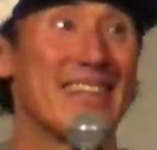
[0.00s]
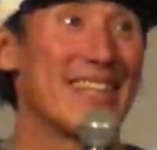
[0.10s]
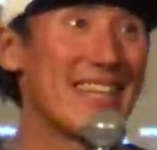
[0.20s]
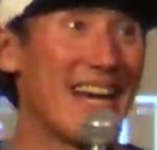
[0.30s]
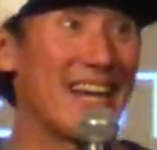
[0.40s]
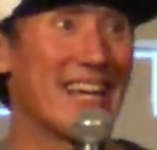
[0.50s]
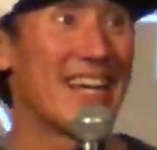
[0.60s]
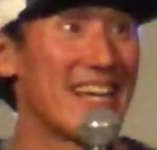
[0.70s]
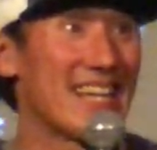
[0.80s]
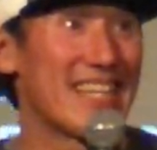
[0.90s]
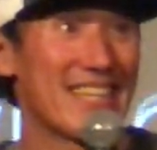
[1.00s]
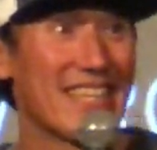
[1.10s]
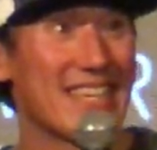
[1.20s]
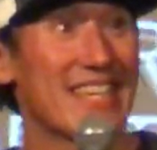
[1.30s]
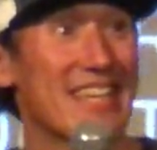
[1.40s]
Yeah.
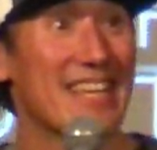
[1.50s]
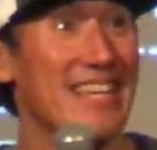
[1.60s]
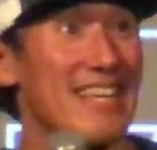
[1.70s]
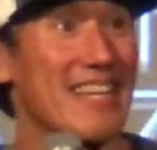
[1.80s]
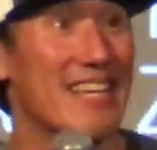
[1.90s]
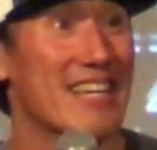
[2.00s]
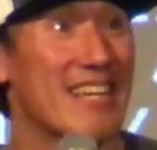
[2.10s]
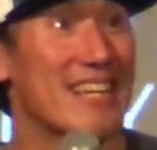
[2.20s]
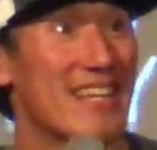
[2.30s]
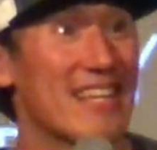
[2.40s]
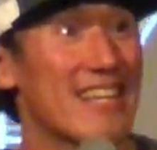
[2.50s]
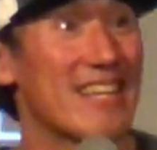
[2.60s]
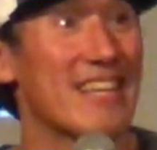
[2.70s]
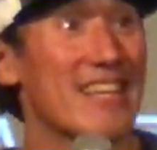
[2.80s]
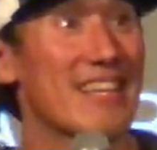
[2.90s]
So what's been more stressful,
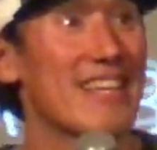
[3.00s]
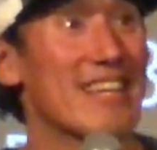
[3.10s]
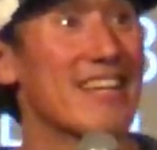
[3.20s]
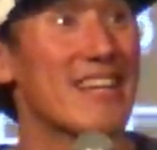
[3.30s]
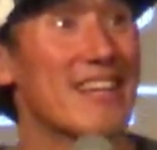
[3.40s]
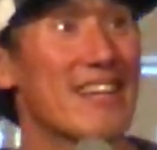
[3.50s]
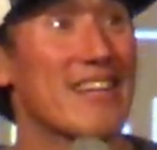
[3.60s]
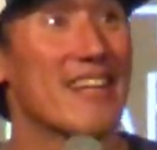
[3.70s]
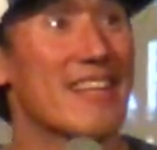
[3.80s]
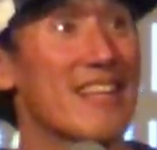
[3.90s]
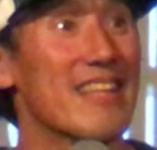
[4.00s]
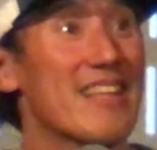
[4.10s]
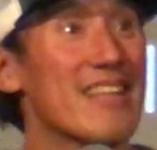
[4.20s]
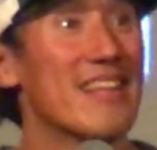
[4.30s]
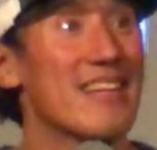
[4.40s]
uh, or what was more stressful, the
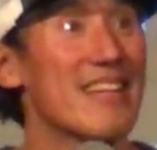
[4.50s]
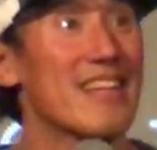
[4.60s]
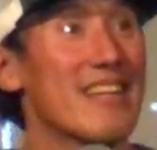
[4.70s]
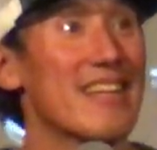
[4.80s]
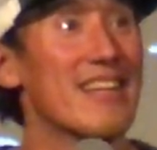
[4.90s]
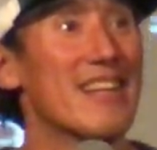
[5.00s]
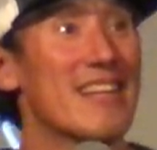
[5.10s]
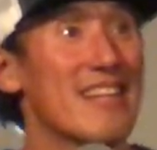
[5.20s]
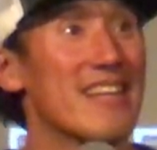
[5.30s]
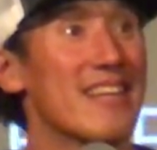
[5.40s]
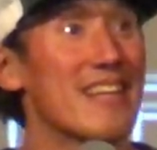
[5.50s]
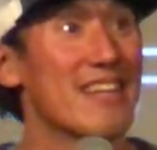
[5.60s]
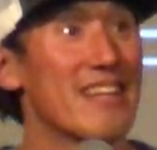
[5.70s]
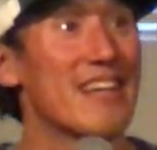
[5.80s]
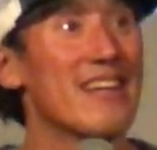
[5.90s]
movie, filming the movie,
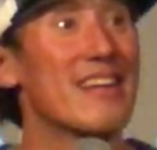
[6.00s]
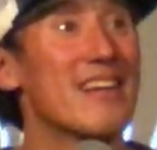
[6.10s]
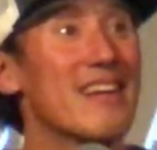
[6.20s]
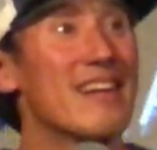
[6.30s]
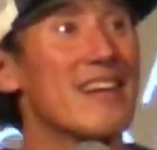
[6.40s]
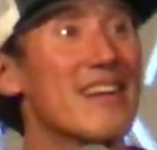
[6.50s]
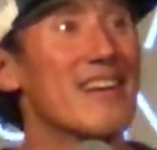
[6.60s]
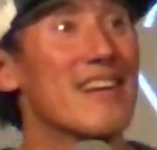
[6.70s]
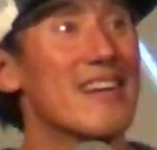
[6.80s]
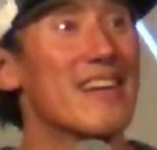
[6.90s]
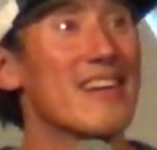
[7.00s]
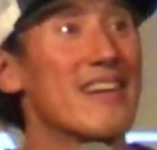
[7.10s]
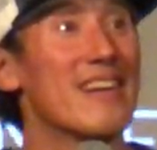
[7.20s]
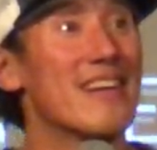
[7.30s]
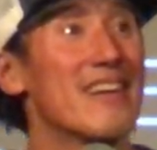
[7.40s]
or the last 21
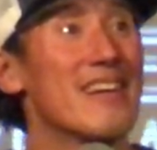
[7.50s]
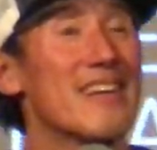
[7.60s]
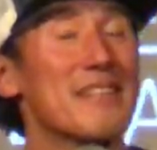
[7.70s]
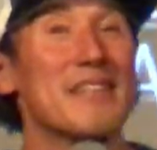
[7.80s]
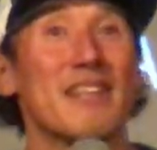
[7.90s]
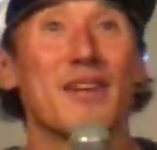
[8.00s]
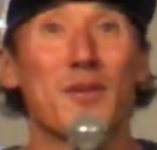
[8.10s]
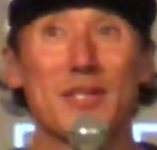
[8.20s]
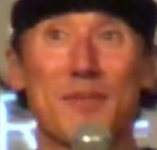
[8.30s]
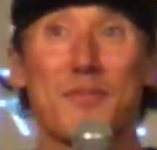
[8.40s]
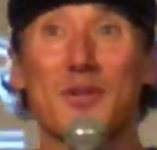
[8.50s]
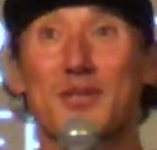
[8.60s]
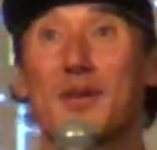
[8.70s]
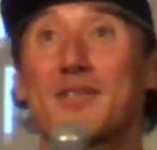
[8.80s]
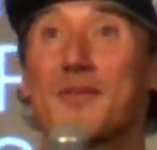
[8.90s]
weeks? Mm. What's been more
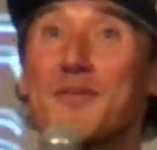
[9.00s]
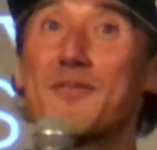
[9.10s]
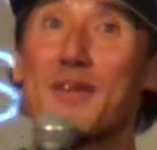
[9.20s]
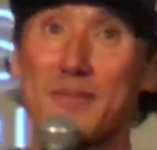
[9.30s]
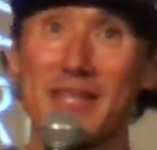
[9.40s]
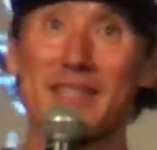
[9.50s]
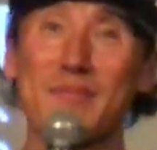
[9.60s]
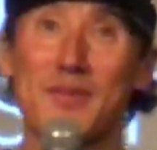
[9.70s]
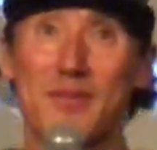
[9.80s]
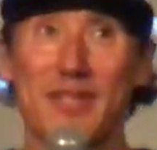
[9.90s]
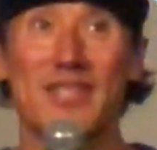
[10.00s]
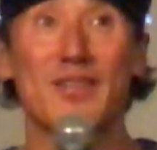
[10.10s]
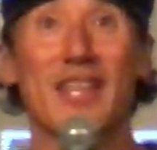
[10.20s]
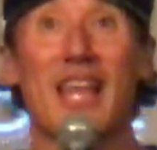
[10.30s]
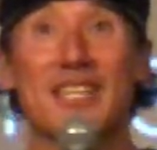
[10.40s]
stressful, filming the movie
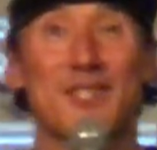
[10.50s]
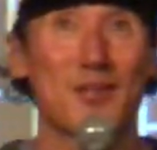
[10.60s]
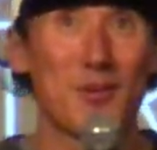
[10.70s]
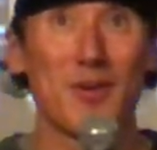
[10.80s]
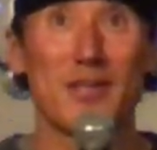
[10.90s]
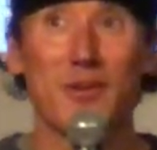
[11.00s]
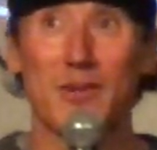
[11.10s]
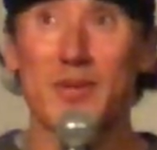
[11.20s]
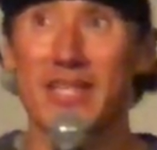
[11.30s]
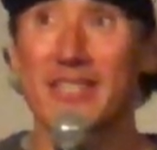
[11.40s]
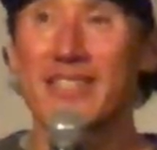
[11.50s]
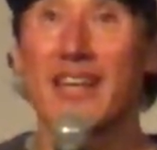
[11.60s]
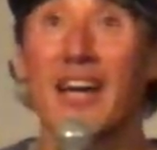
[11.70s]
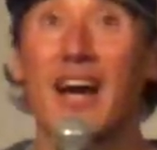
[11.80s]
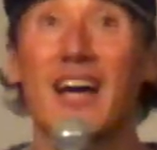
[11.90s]
or the last 21 weeks?
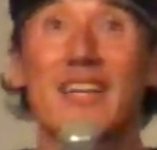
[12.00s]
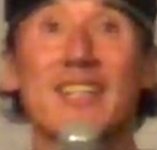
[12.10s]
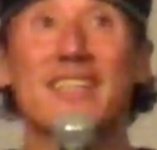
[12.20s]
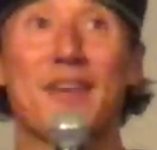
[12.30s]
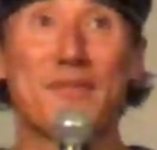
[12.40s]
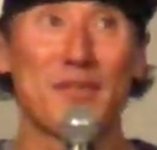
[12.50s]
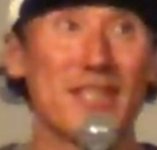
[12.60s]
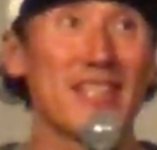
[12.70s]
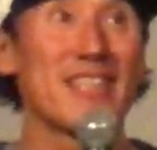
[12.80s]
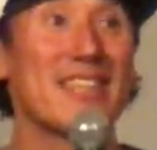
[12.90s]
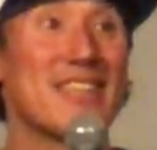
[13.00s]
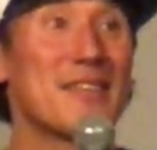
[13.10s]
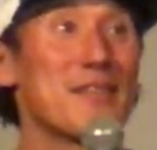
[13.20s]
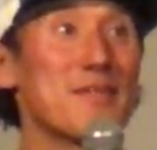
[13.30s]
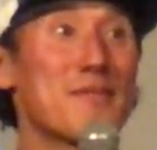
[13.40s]
Uh,
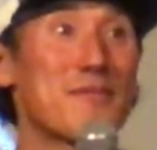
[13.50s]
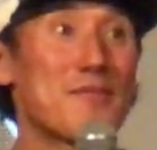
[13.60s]
definitely